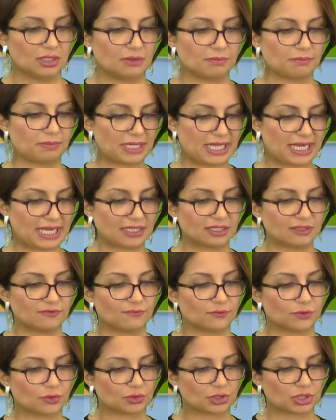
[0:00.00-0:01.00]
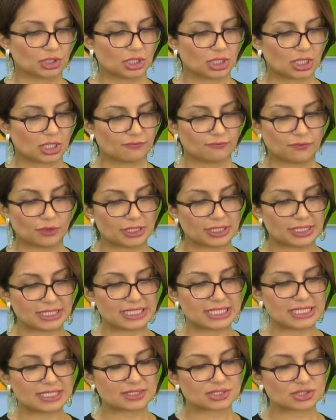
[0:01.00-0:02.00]
blank for, for
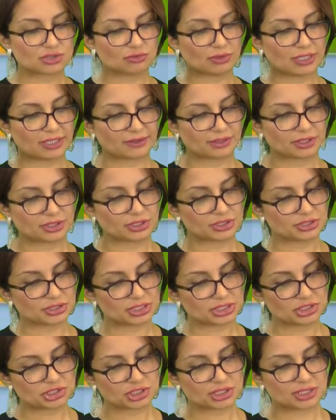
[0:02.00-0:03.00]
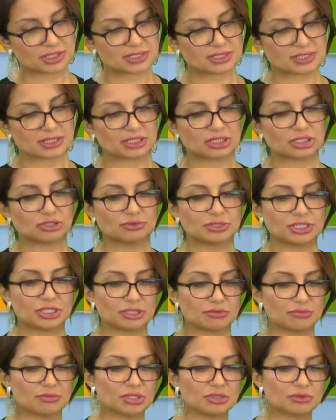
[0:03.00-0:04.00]
links to other conditions,
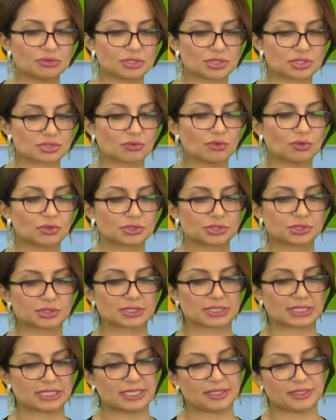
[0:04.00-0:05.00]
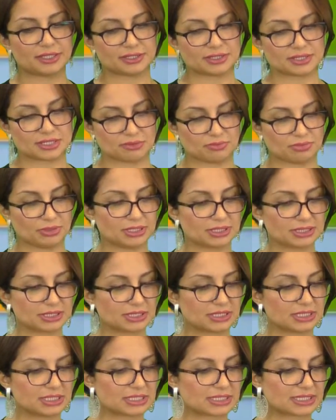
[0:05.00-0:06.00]
including immune disorders, learning
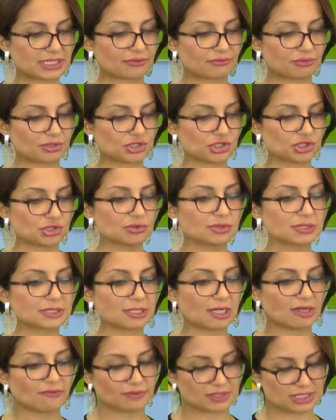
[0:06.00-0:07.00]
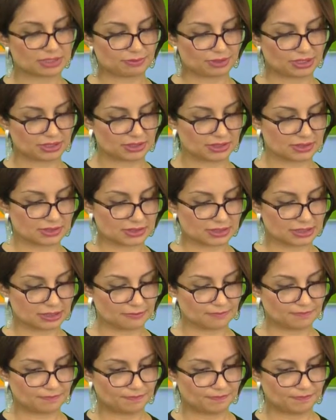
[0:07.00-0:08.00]
disabilities, and reduced life
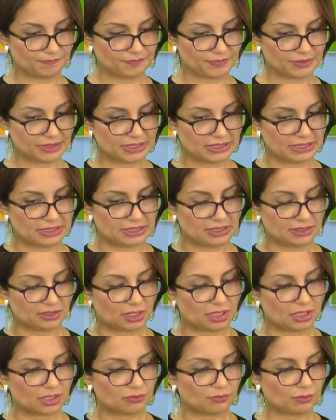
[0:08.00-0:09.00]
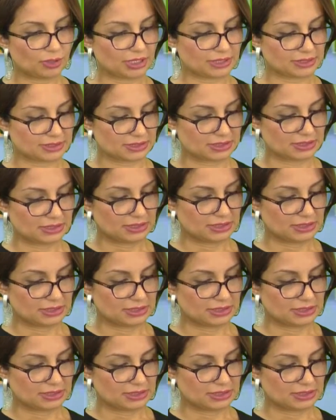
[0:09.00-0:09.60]
expectancy. Are what?